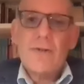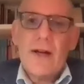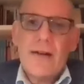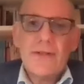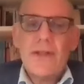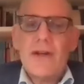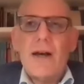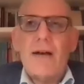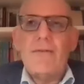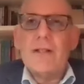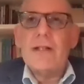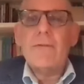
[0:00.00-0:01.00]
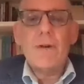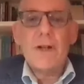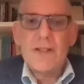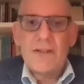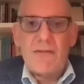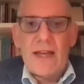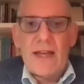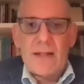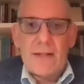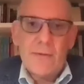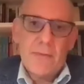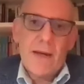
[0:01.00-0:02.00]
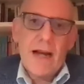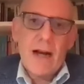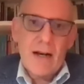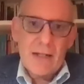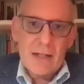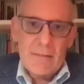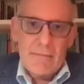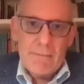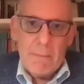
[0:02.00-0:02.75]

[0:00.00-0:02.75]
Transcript: drafts of the novel, it wasn't Venice, it was Paris.